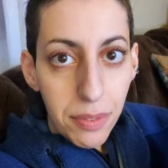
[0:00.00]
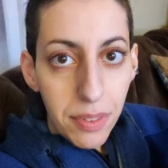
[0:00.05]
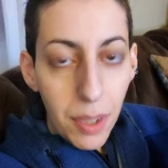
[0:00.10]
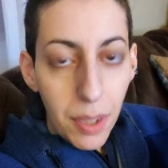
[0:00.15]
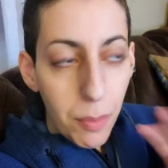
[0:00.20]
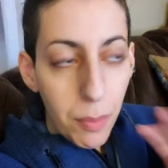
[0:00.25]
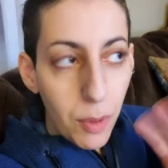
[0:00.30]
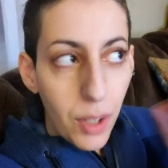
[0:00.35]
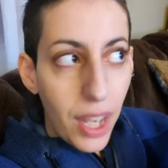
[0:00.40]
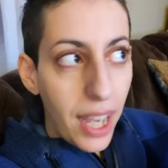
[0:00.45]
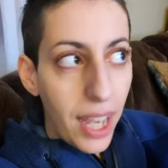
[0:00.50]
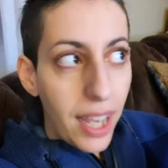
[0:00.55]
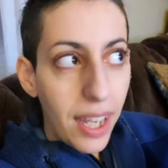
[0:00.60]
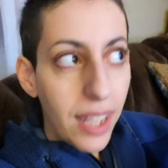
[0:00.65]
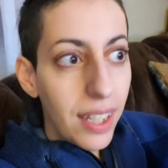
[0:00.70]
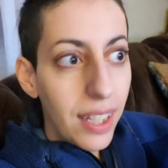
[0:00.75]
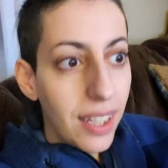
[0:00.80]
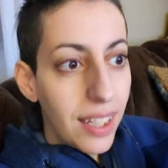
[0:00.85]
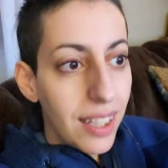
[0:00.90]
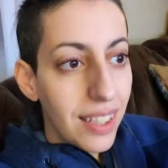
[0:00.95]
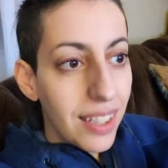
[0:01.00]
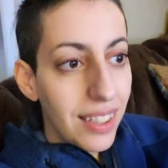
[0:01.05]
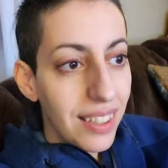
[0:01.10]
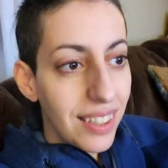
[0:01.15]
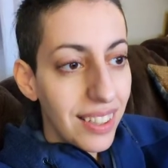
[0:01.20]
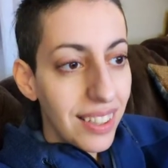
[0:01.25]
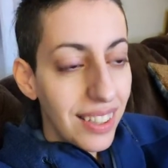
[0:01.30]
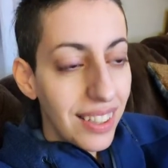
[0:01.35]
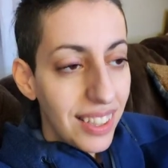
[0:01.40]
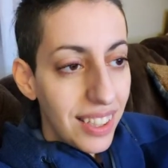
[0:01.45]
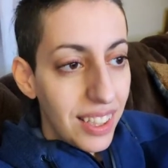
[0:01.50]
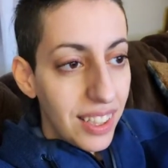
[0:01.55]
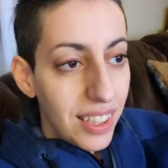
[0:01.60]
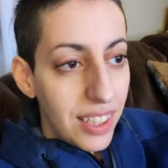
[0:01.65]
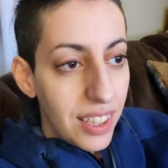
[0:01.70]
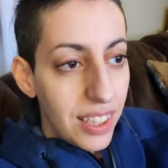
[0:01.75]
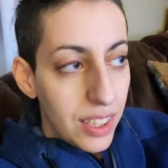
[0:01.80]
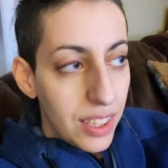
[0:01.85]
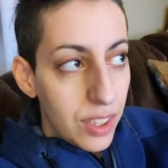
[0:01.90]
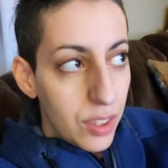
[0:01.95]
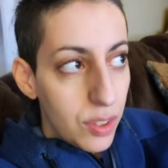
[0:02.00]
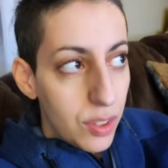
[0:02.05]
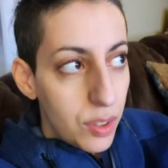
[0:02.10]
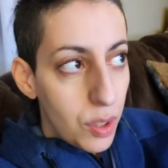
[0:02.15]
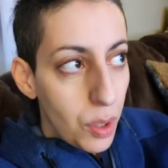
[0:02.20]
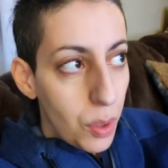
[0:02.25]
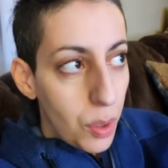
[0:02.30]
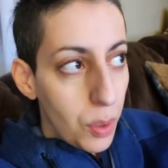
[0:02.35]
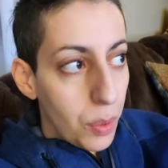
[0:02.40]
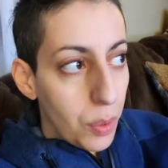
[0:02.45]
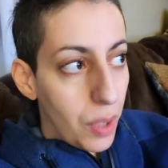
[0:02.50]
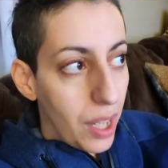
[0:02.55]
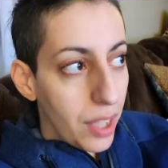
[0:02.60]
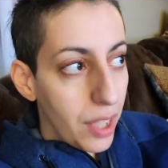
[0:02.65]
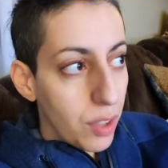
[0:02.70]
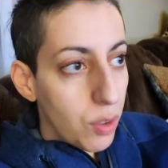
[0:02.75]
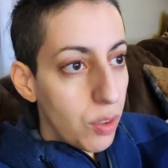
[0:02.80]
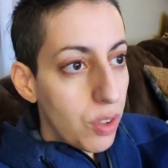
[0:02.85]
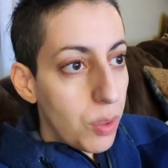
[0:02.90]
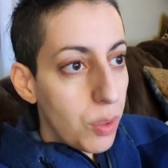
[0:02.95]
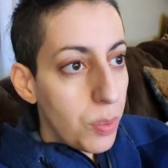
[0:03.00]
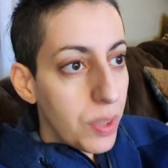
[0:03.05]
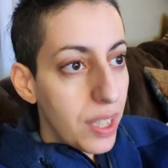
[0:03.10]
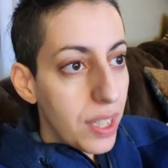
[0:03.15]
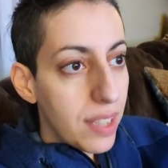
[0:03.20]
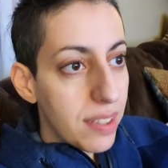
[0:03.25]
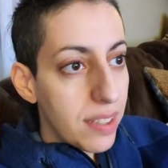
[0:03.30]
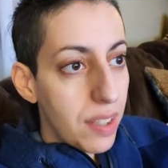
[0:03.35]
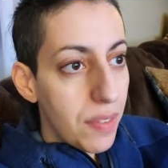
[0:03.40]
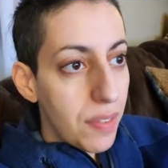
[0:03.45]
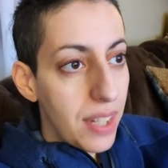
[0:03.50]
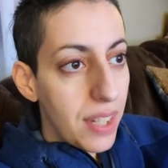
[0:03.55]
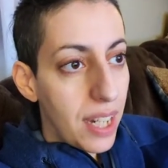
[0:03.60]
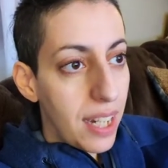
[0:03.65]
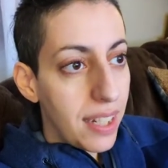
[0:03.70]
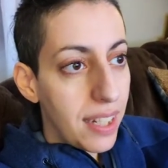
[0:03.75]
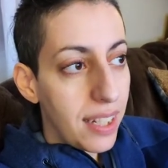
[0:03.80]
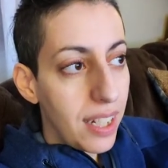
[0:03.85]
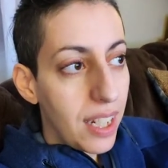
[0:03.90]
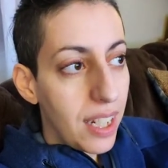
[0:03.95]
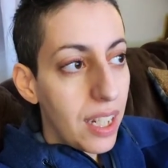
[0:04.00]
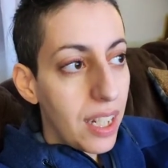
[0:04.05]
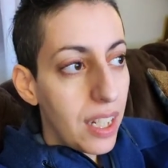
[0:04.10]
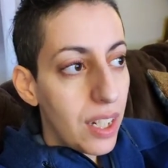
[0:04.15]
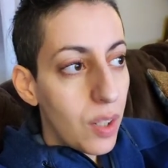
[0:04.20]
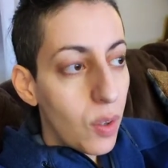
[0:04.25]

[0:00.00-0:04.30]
I'm okay. So I usually will get stuff that I need